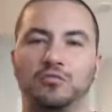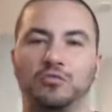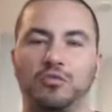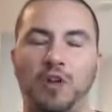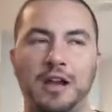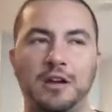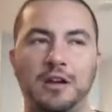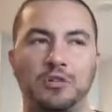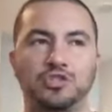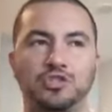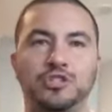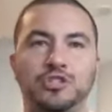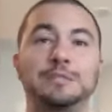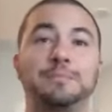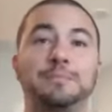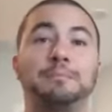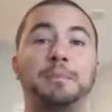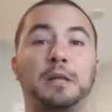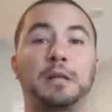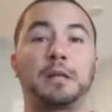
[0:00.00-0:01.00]
Rhino
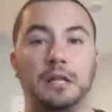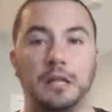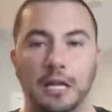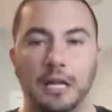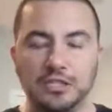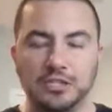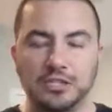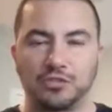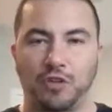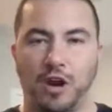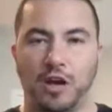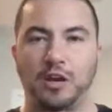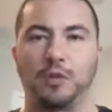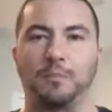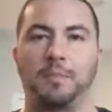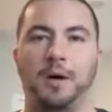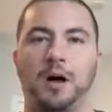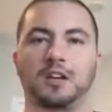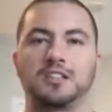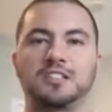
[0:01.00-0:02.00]
Street plus Rhino
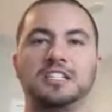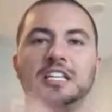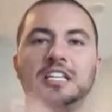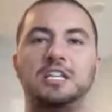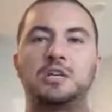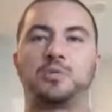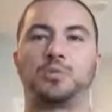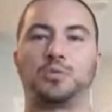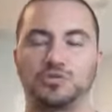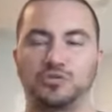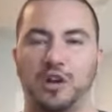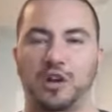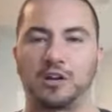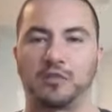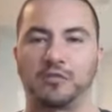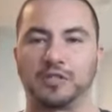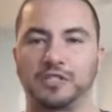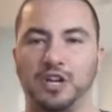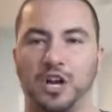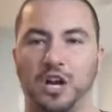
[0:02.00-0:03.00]
Bucks equals
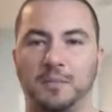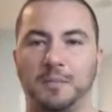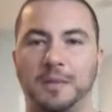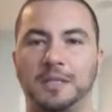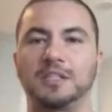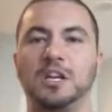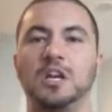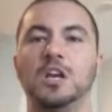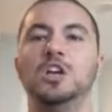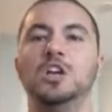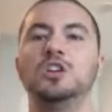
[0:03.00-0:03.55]
Rhino Retirement.